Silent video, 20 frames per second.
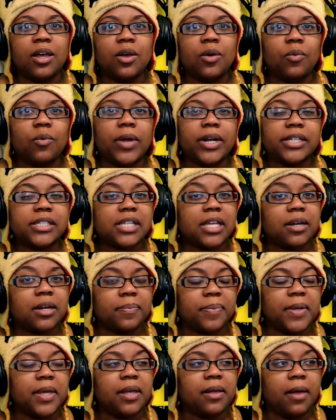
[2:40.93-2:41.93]
what it's going
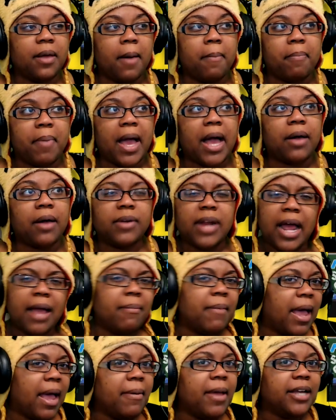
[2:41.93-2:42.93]
to be about.
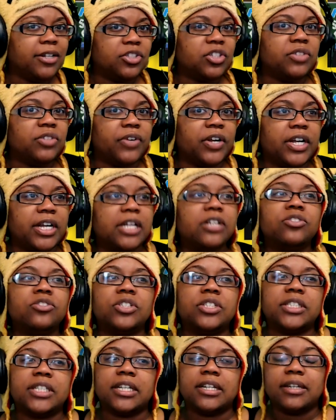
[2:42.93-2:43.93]
I'm, I'm actually very
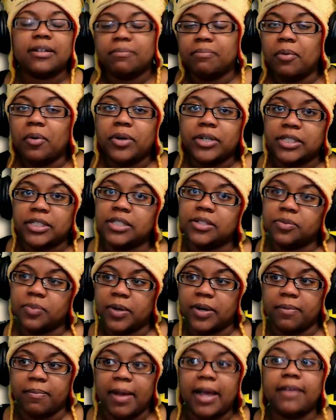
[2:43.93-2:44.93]
interested, and Boris is
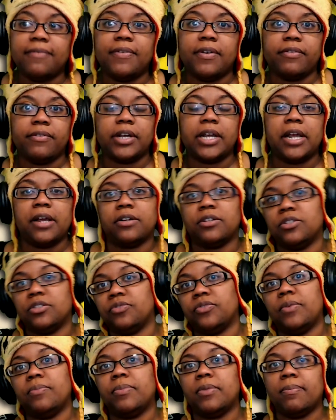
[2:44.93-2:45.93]
one of my favorite characters
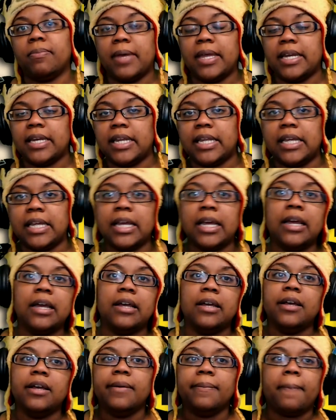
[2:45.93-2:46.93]
from the bendy
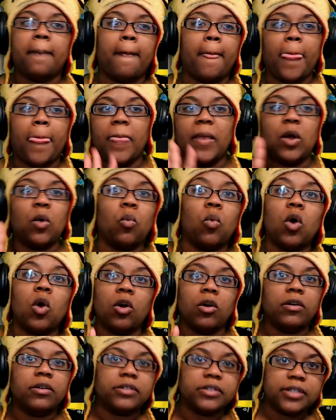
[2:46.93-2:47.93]

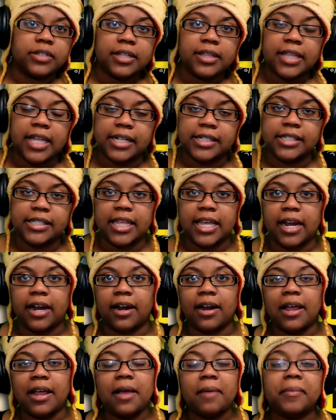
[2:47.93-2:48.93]
world that's there.
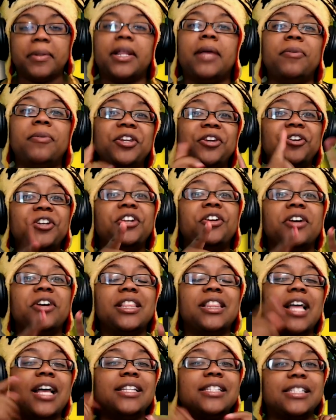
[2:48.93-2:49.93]
But let me know your
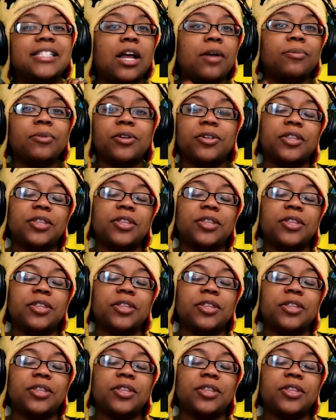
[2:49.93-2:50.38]
thoughts down below in